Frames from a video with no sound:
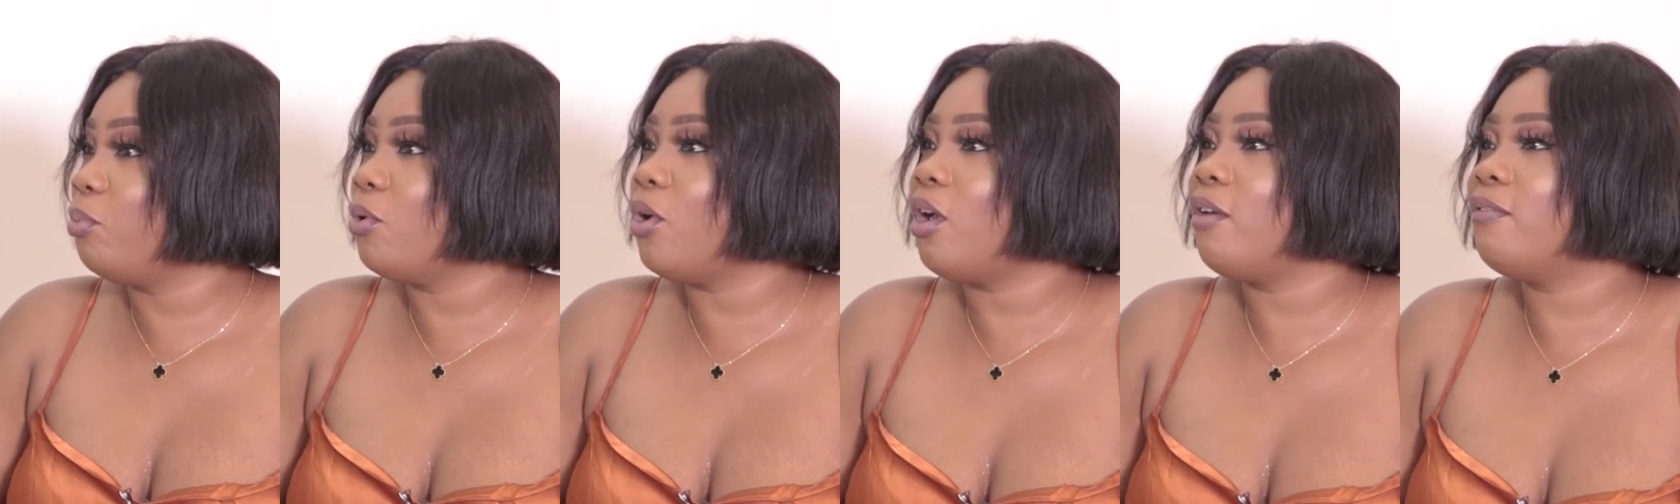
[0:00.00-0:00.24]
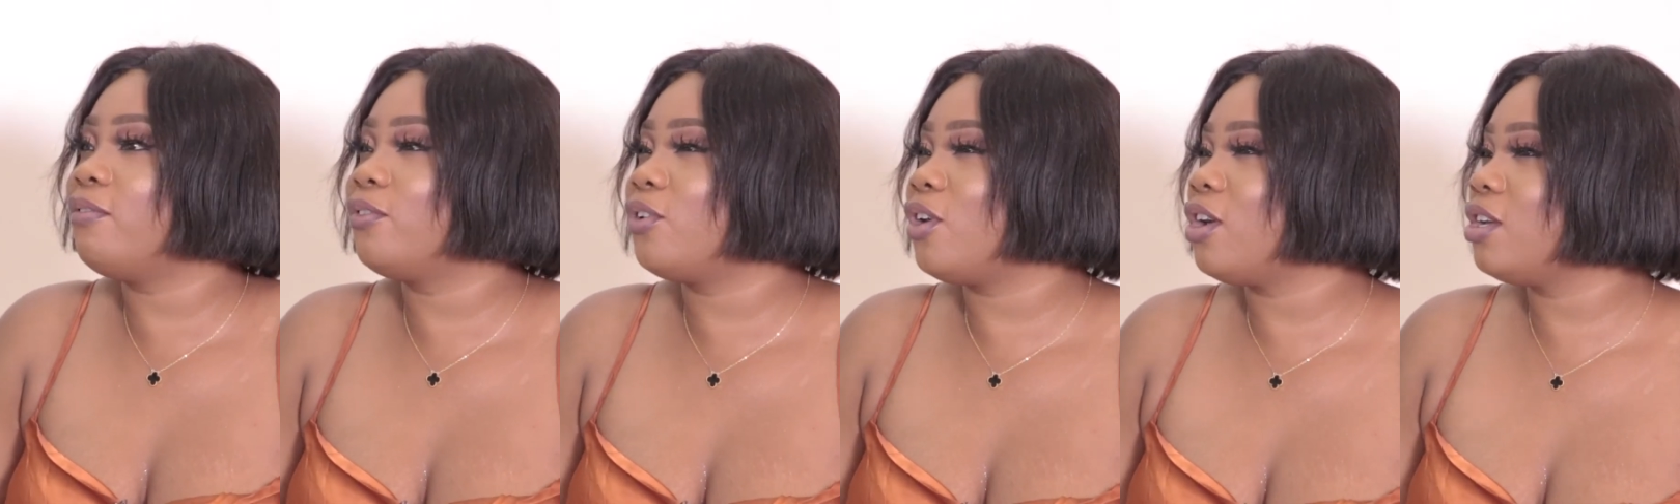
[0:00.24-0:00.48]
But
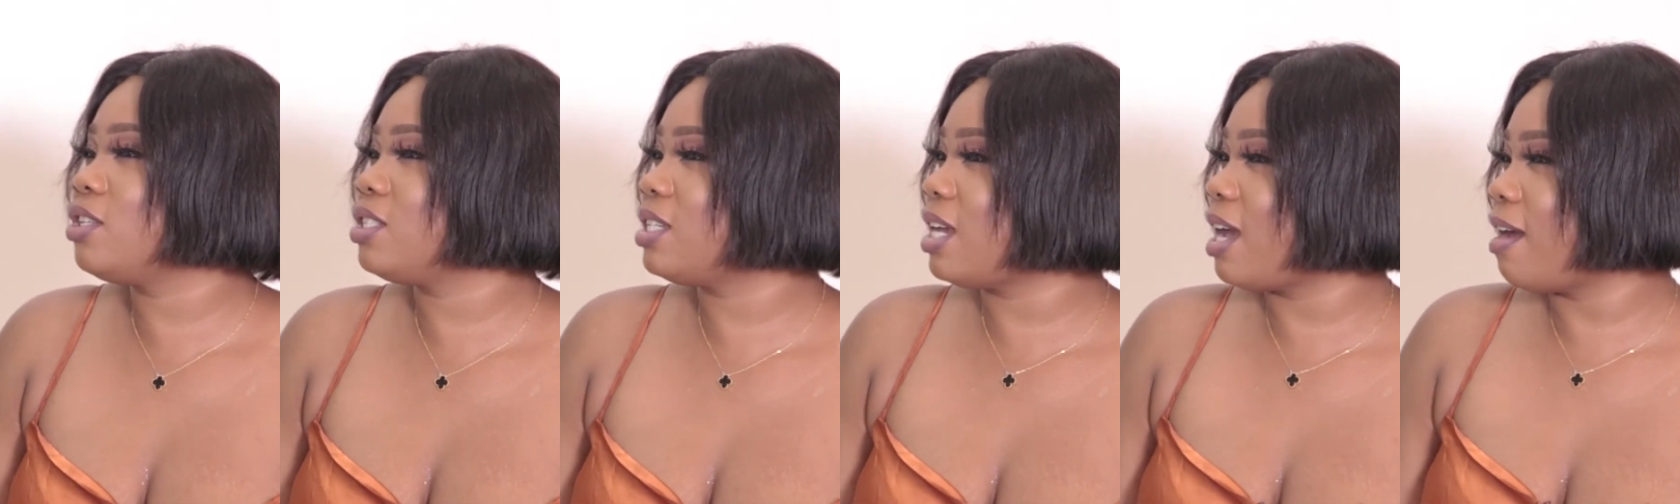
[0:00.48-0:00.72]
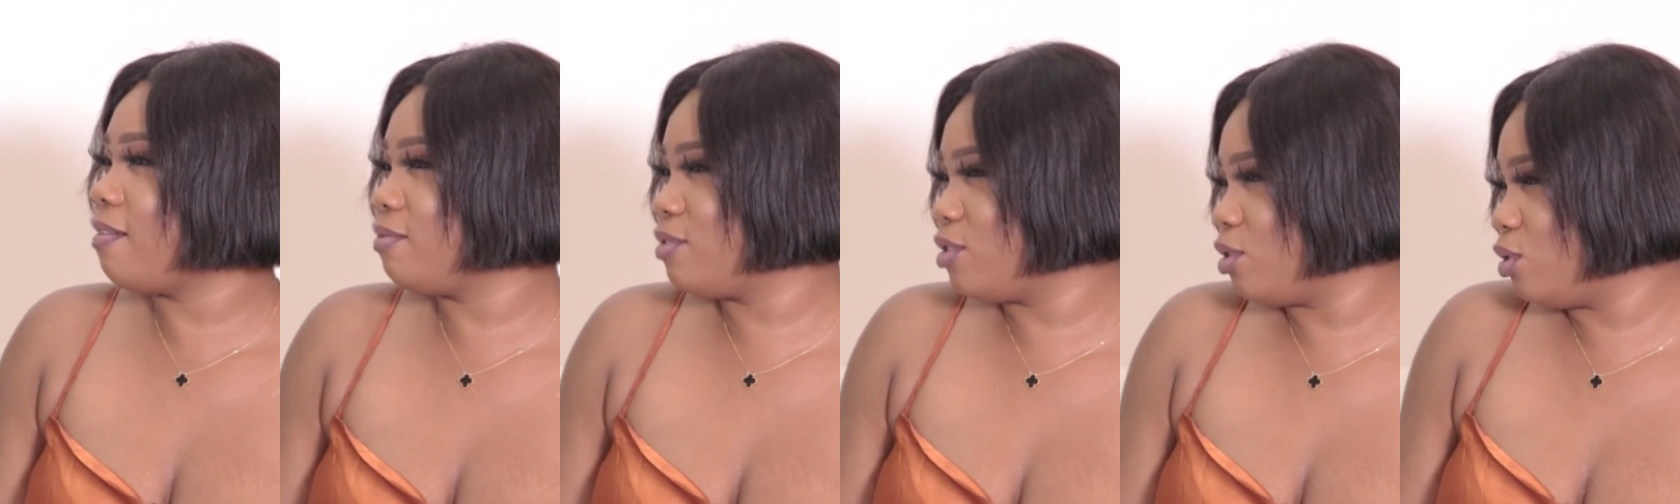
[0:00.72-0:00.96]
of course, you
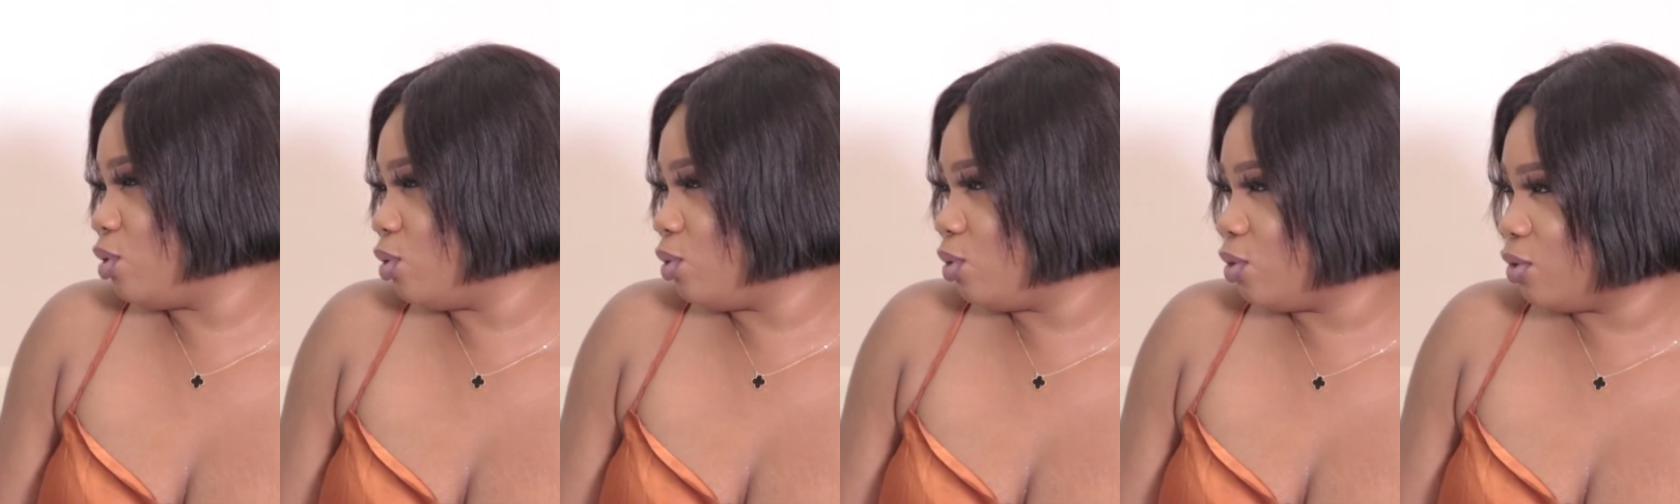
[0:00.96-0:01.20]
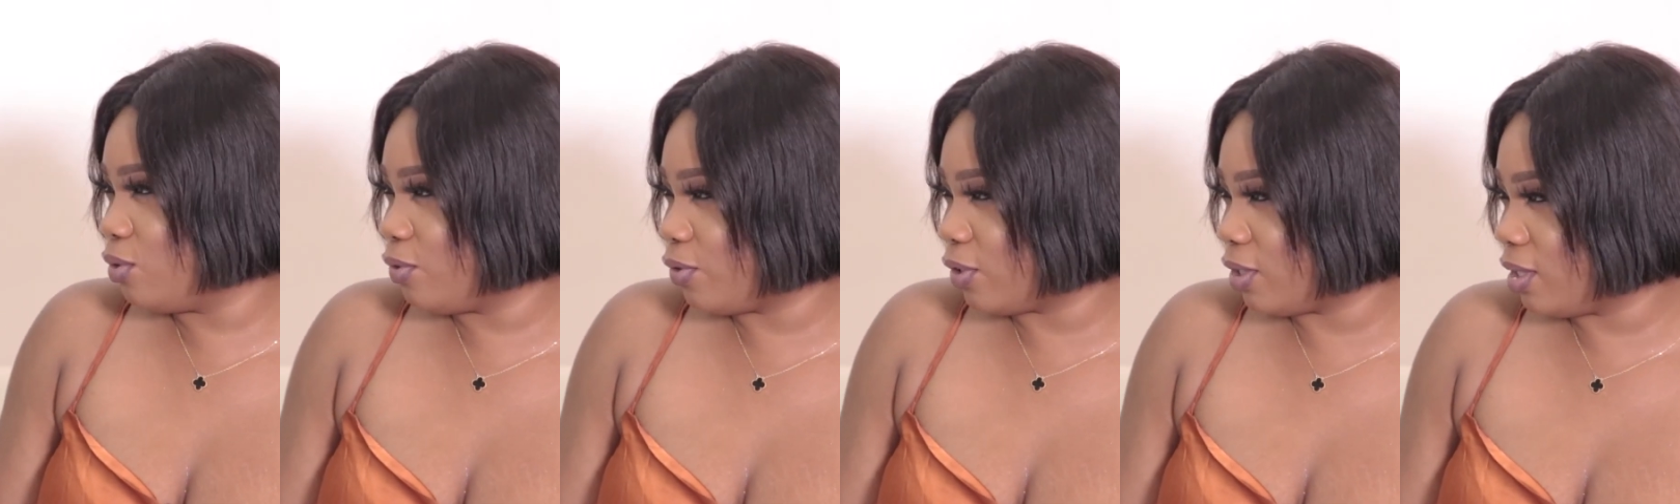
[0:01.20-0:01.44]
have to look
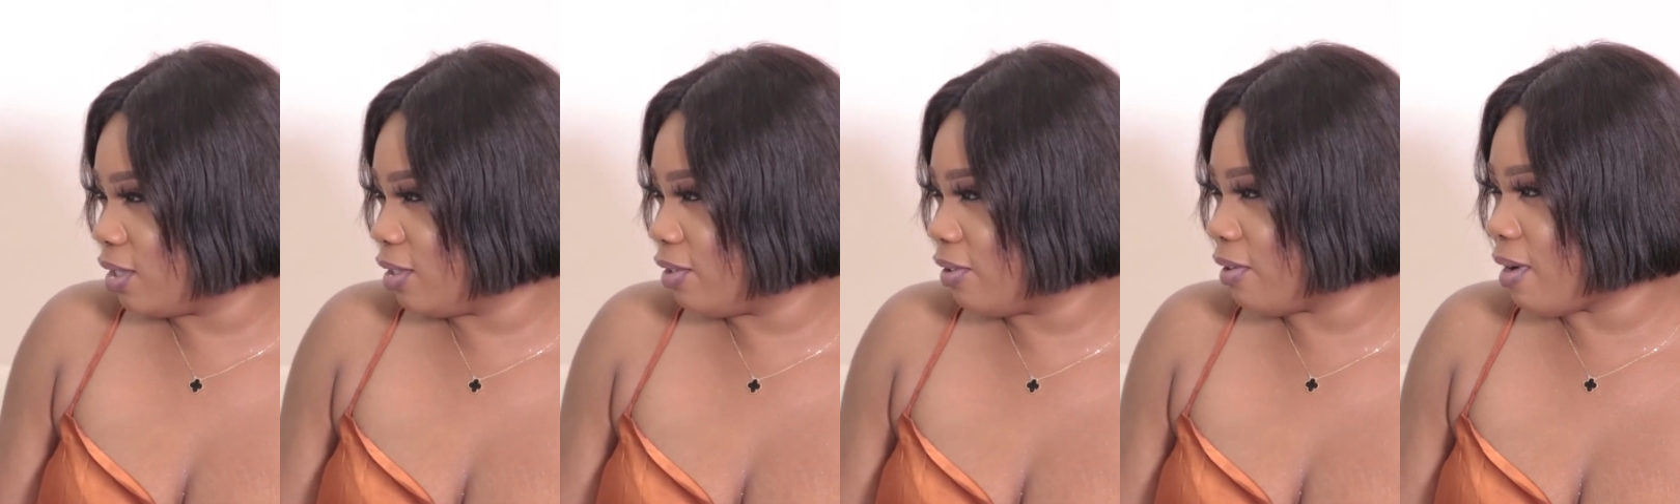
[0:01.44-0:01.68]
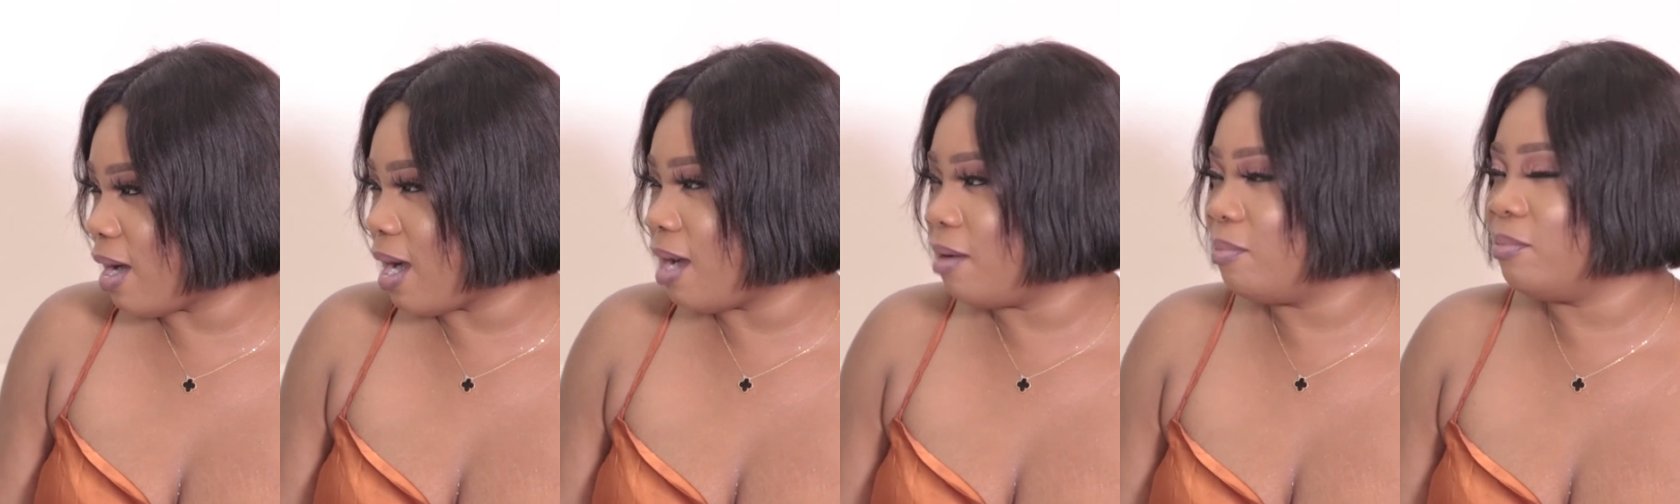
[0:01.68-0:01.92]
good for the
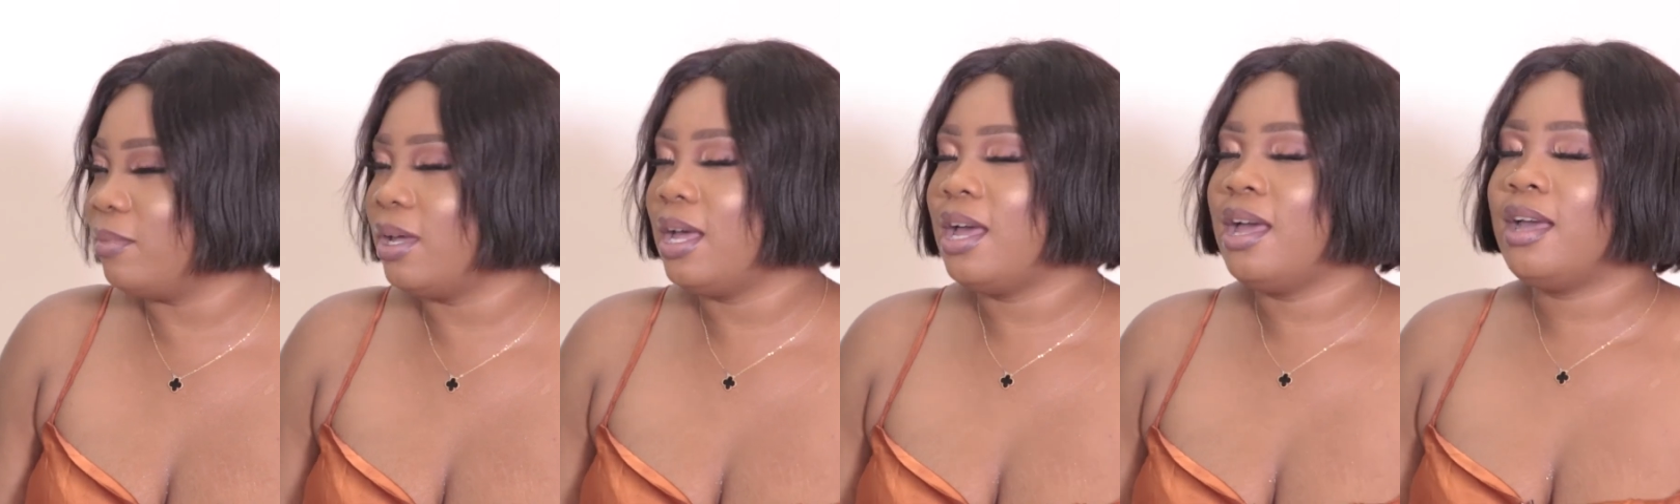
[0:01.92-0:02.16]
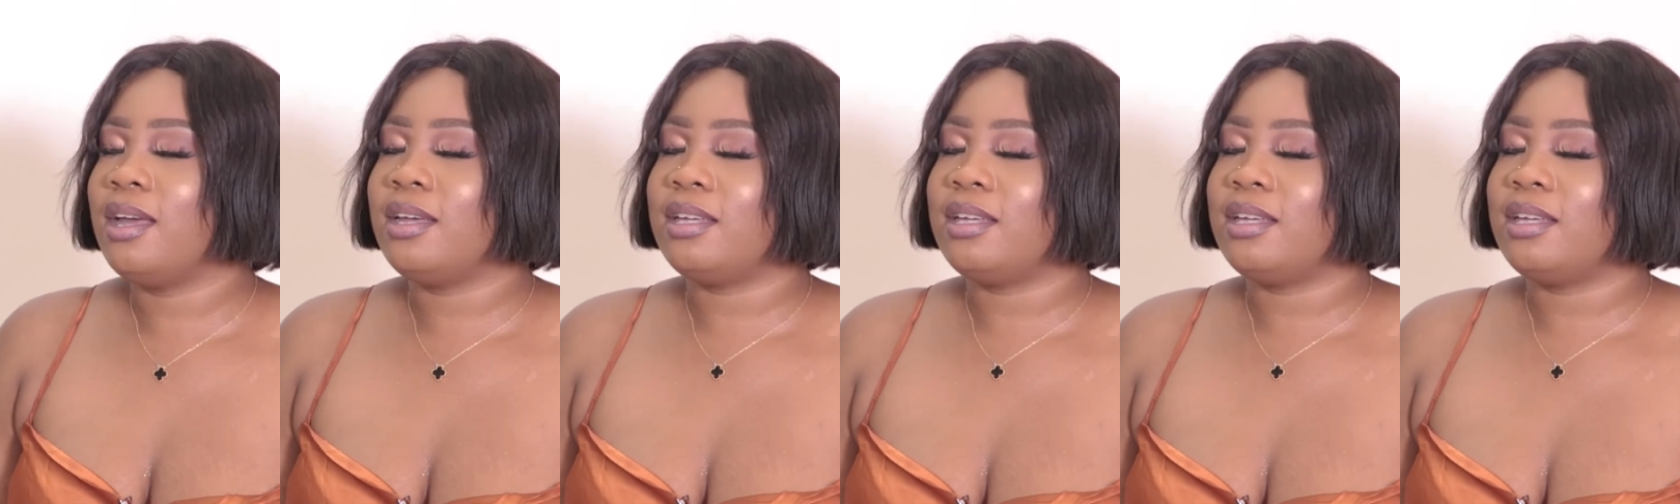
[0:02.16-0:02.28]
gram.